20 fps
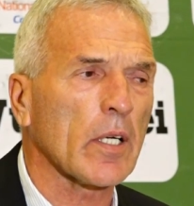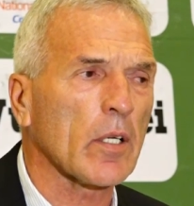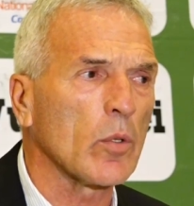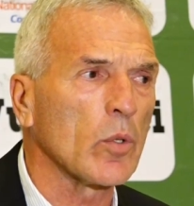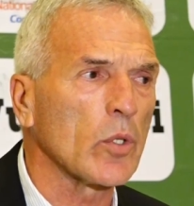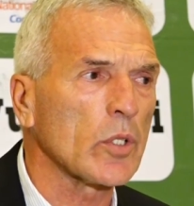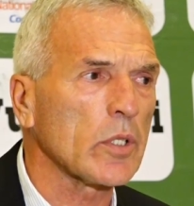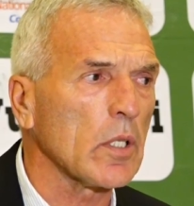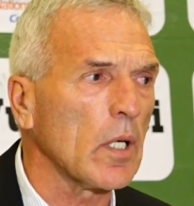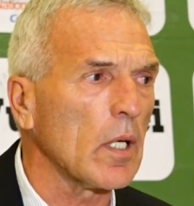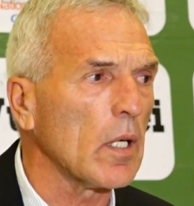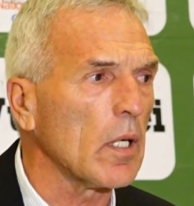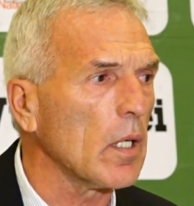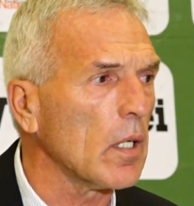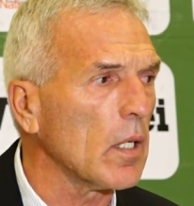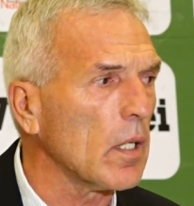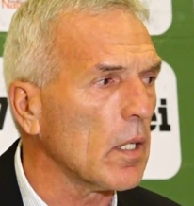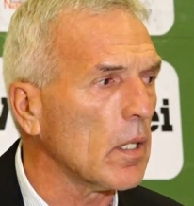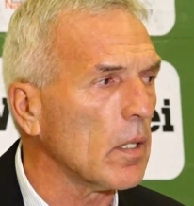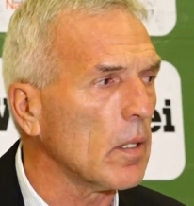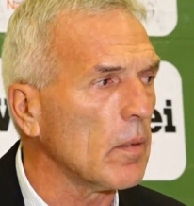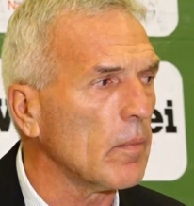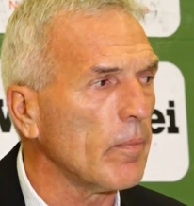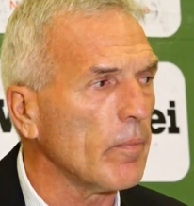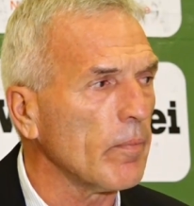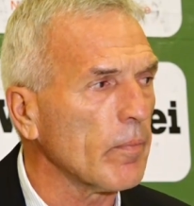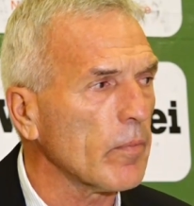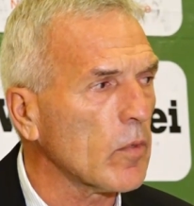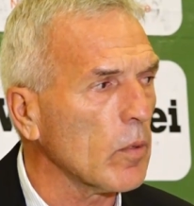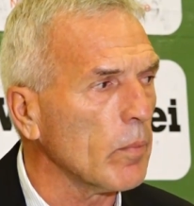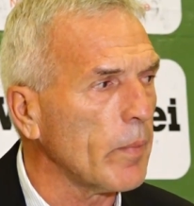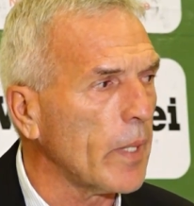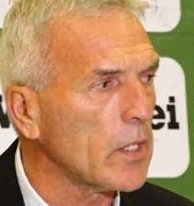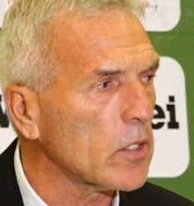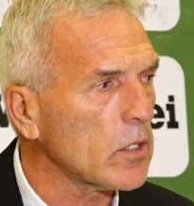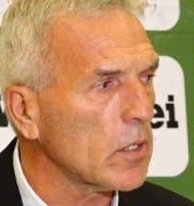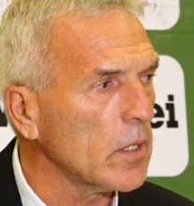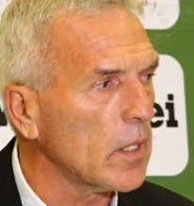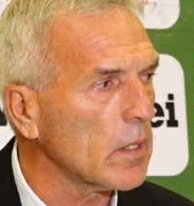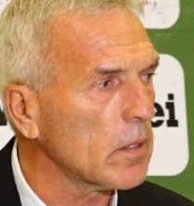crucial to
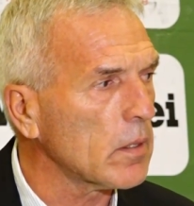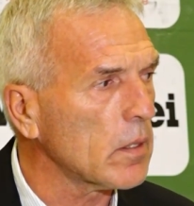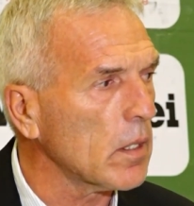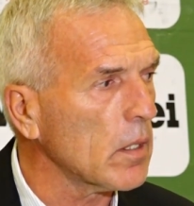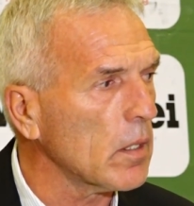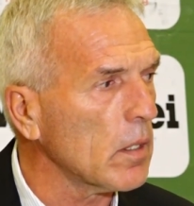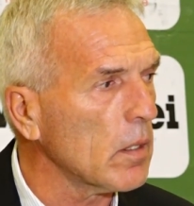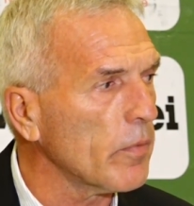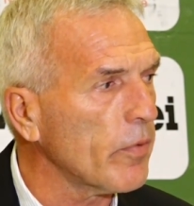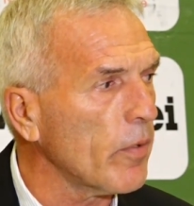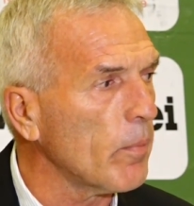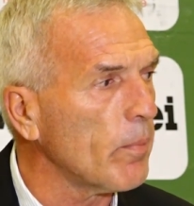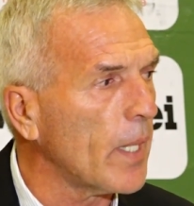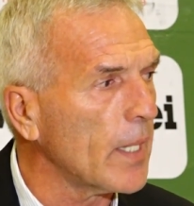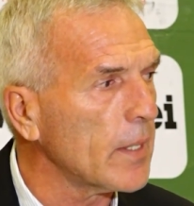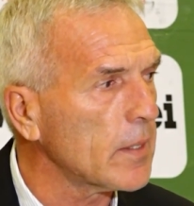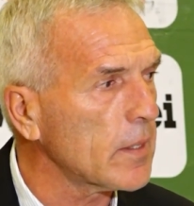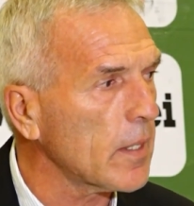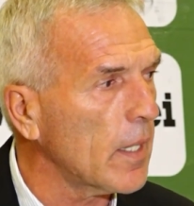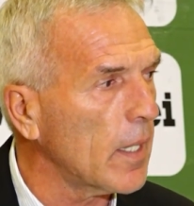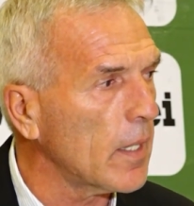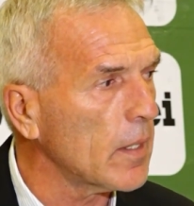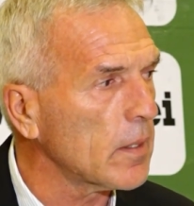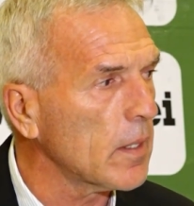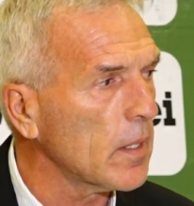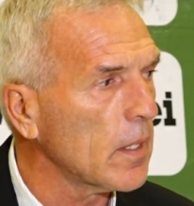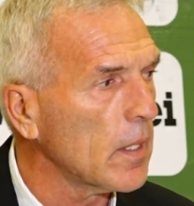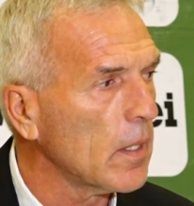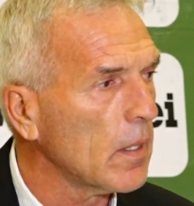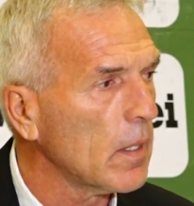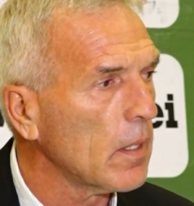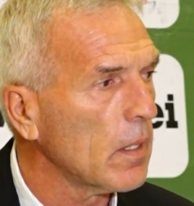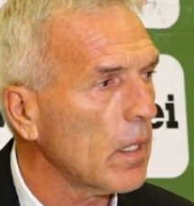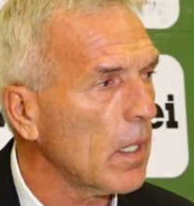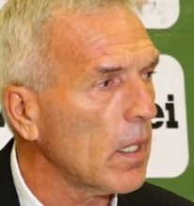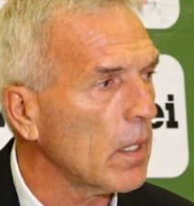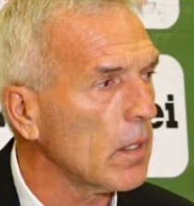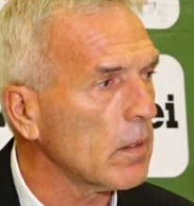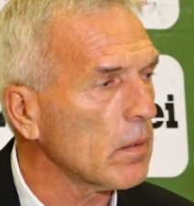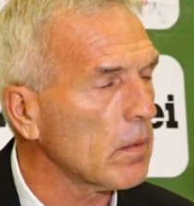mention it from my side,
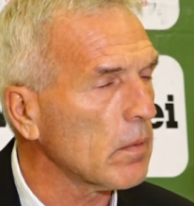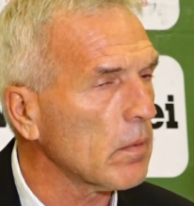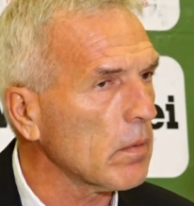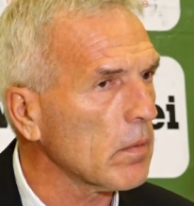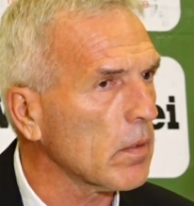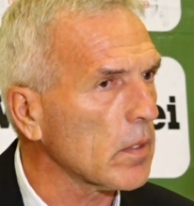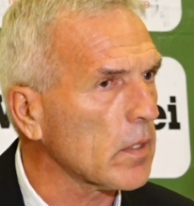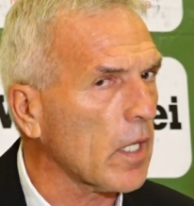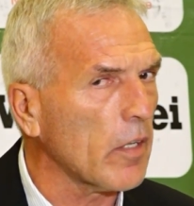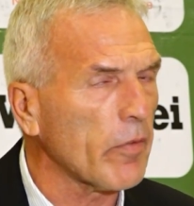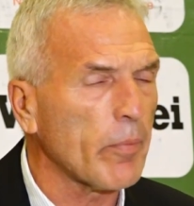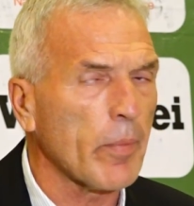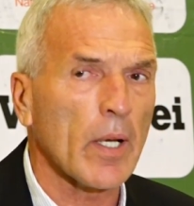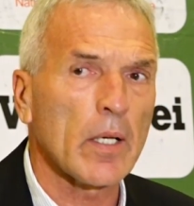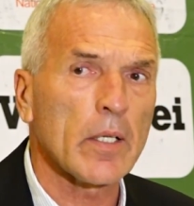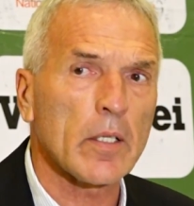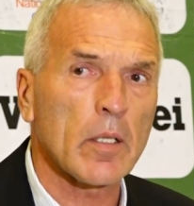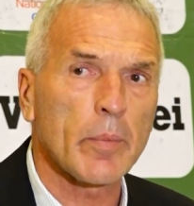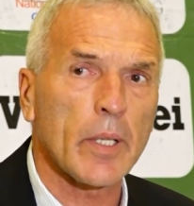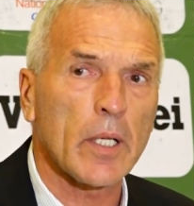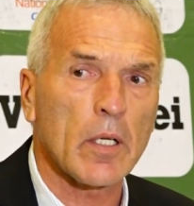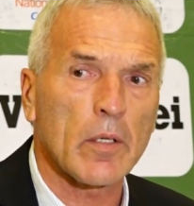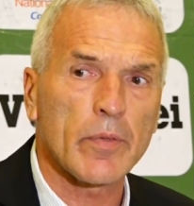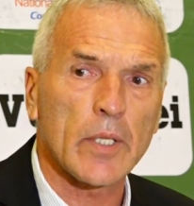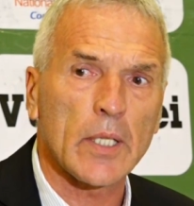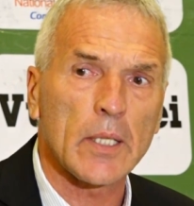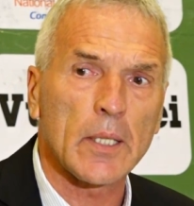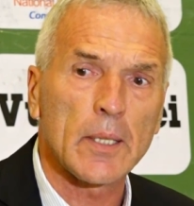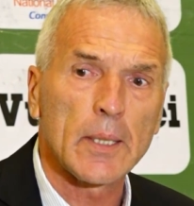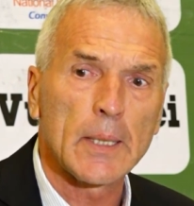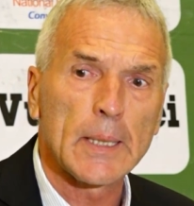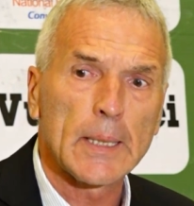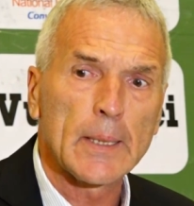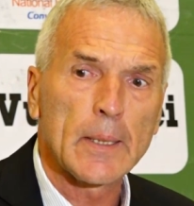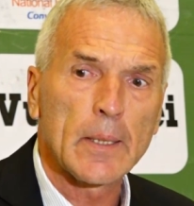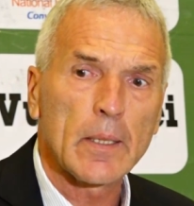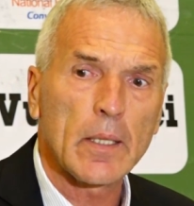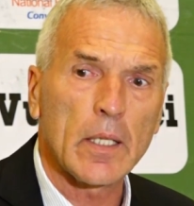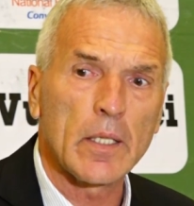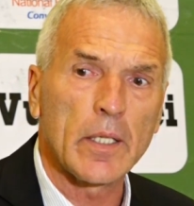and that gave me a little bit of a
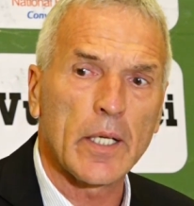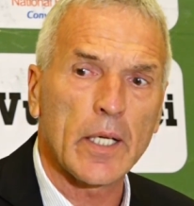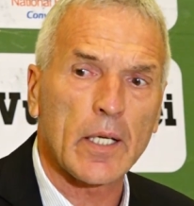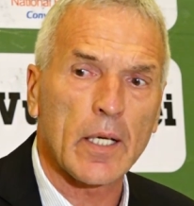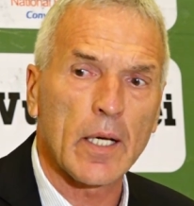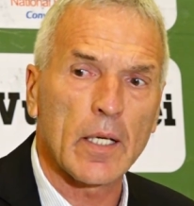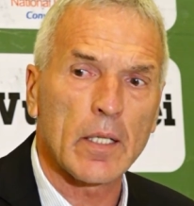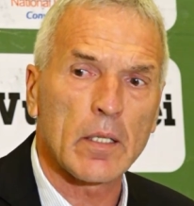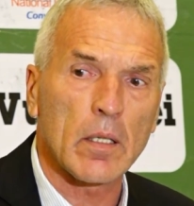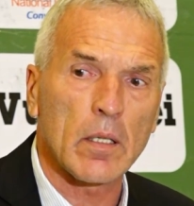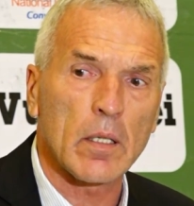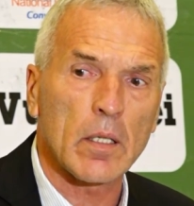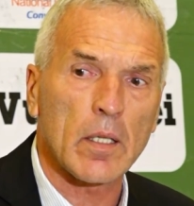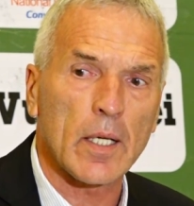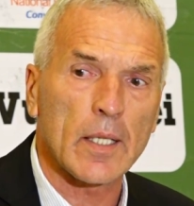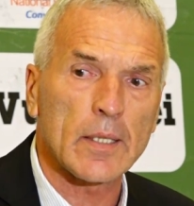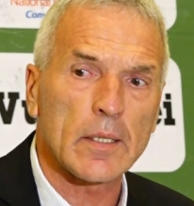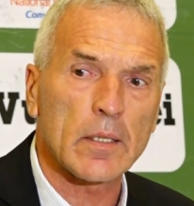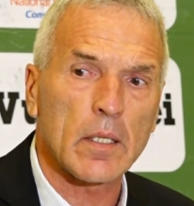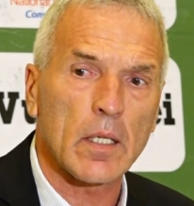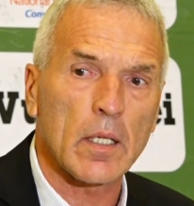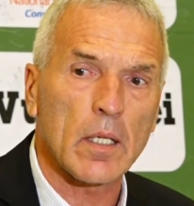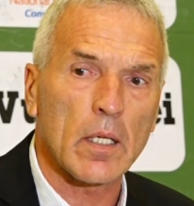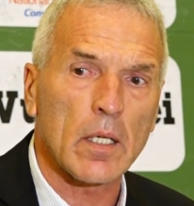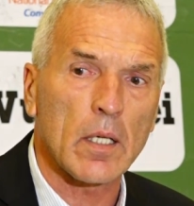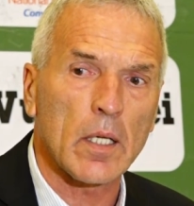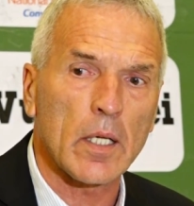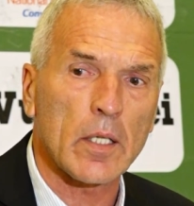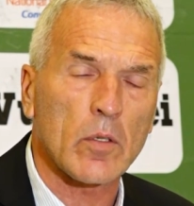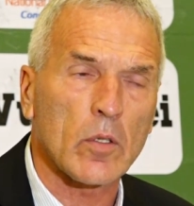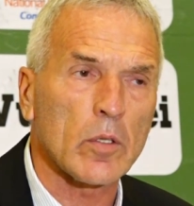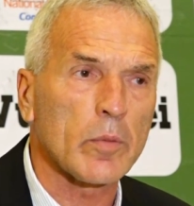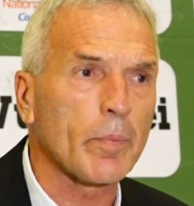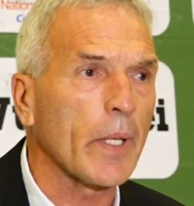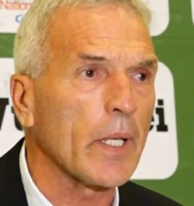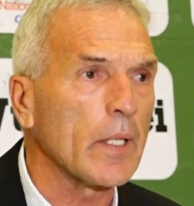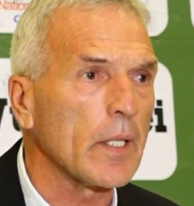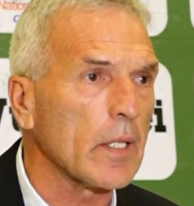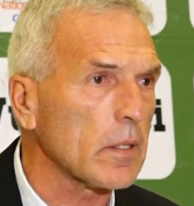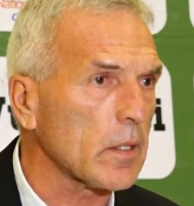indicator that it could
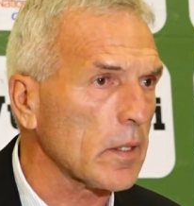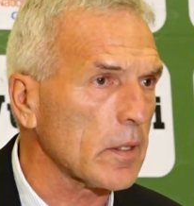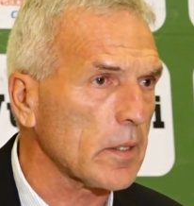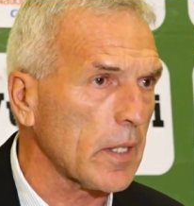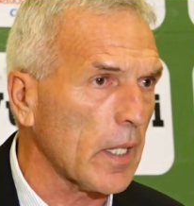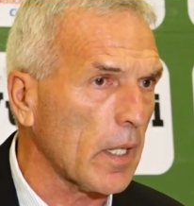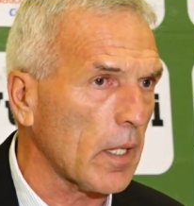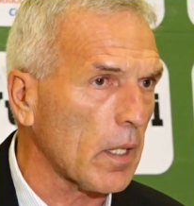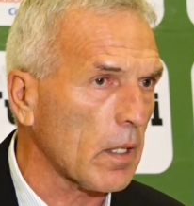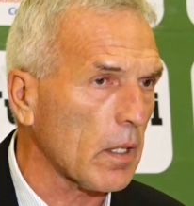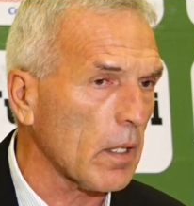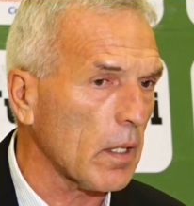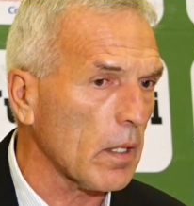be an interesting